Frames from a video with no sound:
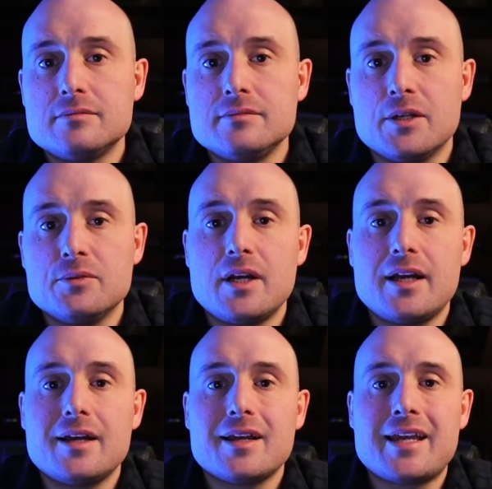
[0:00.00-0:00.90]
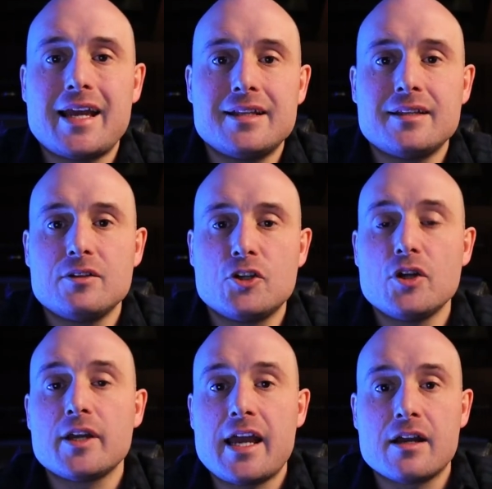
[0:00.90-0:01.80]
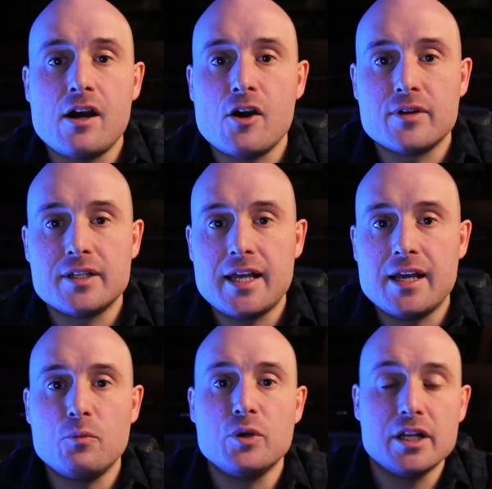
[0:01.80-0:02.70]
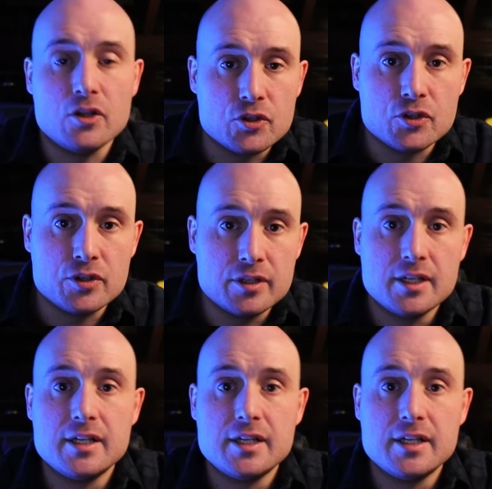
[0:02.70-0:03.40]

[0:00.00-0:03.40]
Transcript: You know, could I get a car in there? Would it look good?